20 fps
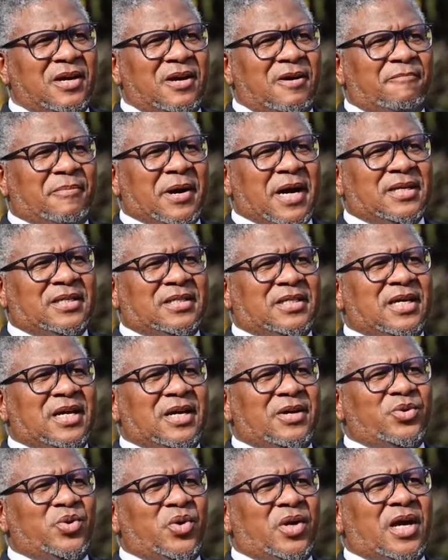But
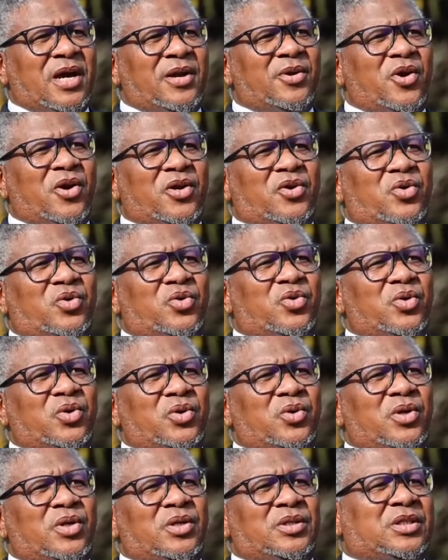you cannot
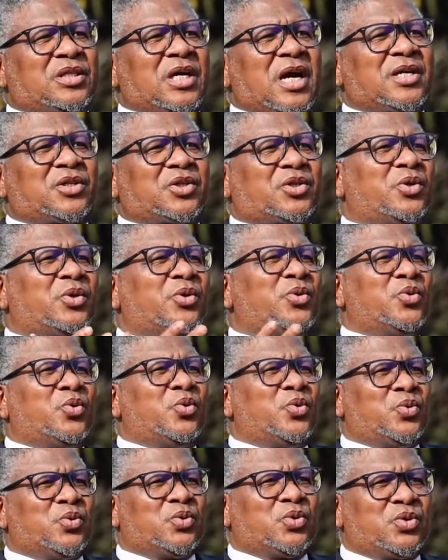just
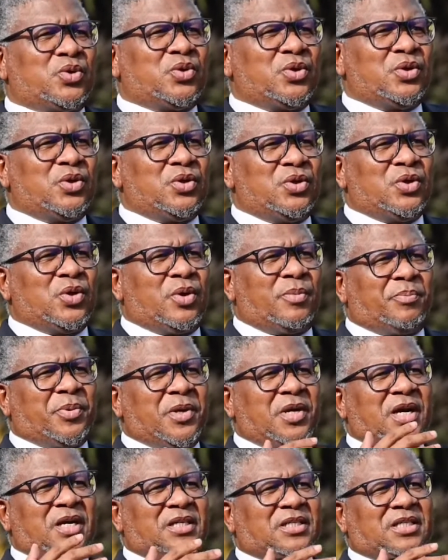lose your
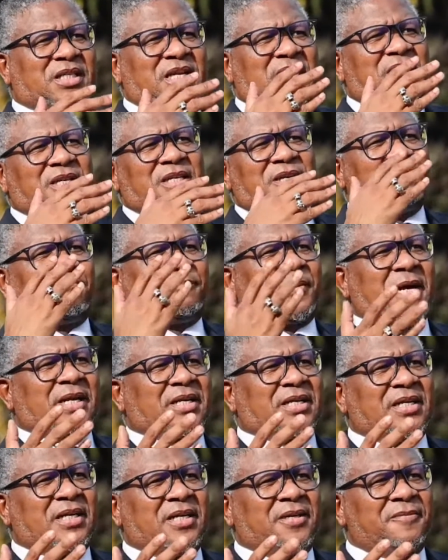biggest trading
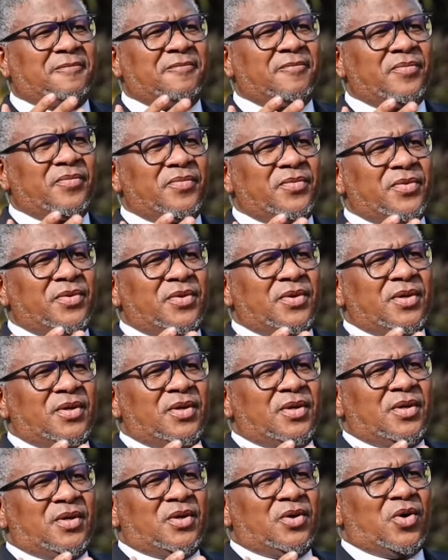partner
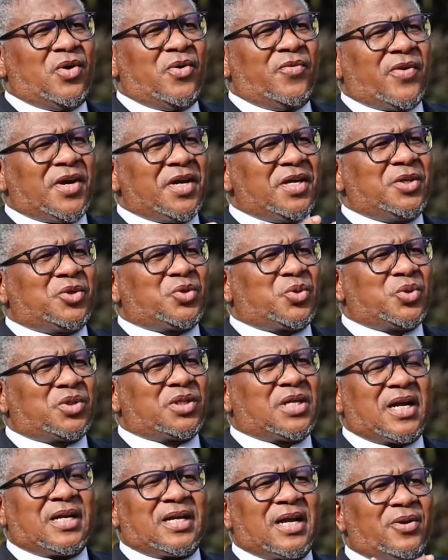over issues
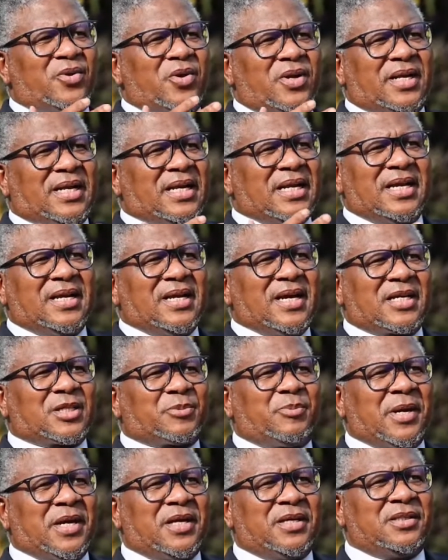that are not clearly
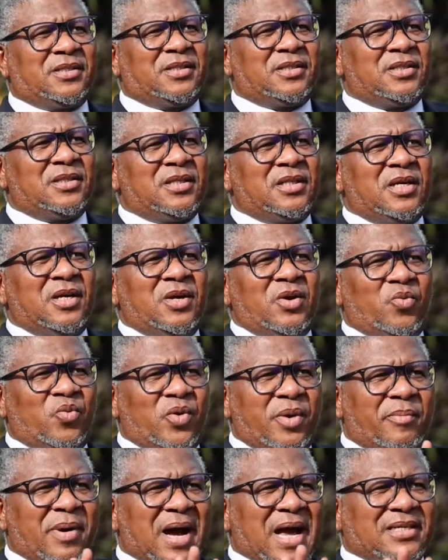explained.
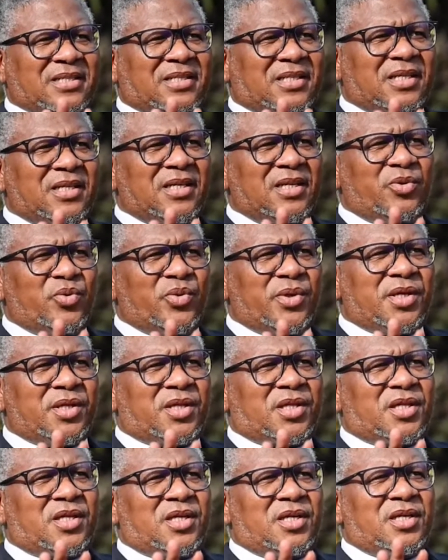We must deal
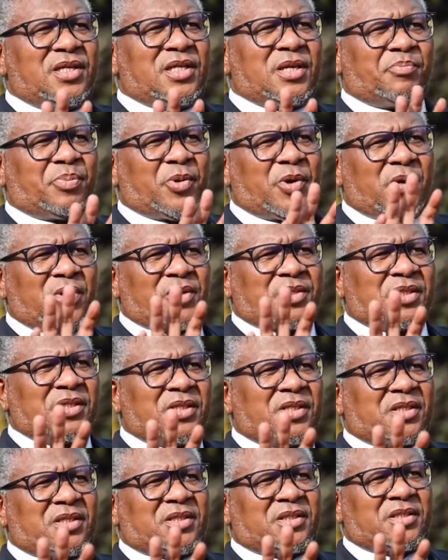with the
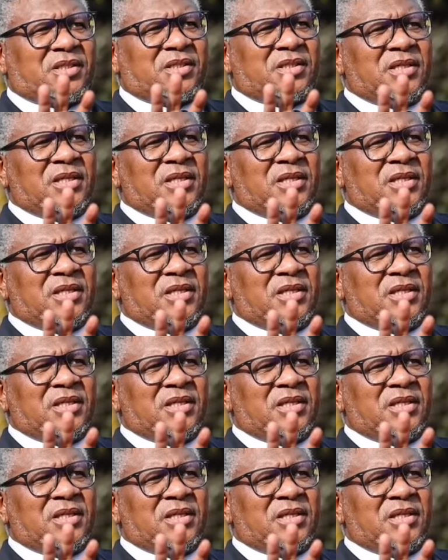politics